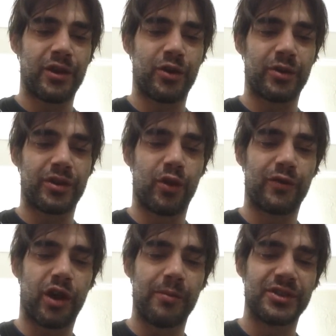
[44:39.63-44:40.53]
You know, the
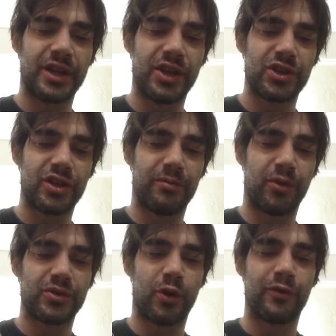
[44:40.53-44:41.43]
overcompensation to the
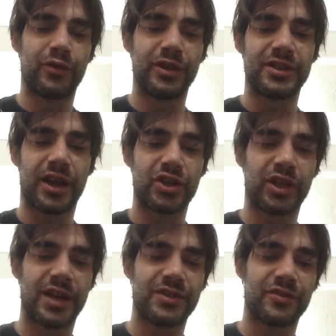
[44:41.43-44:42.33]
most overly
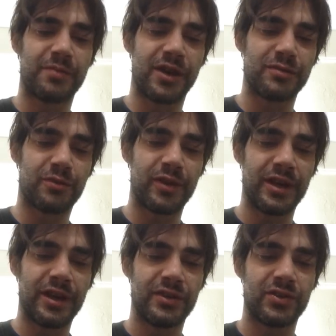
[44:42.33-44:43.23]
sexualized of Space
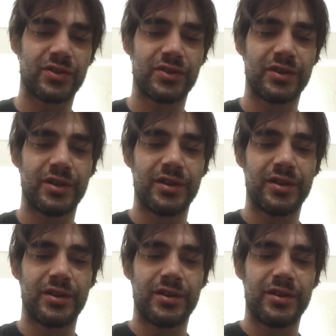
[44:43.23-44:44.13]
Marines.
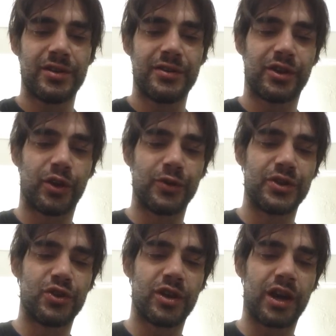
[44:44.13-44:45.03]
The
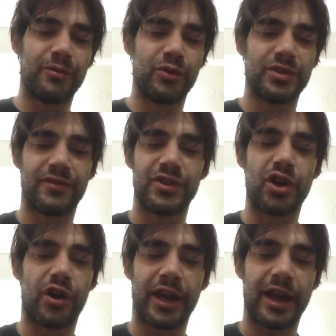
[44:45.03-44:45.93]
closest you can come to is of the
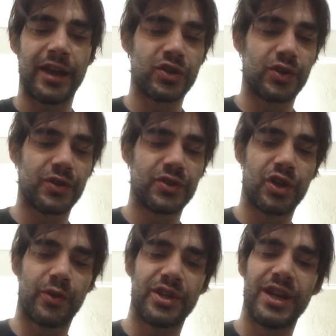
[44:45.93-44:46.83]
Dark Angels, you
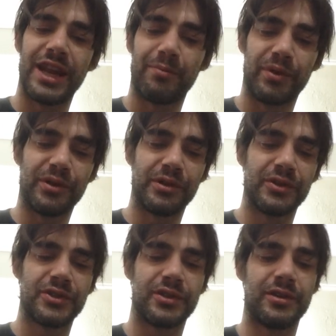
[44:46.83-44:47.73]
know, with the
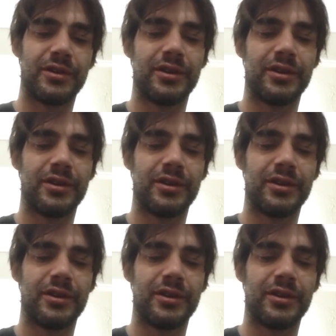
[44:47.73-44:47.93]
nipples.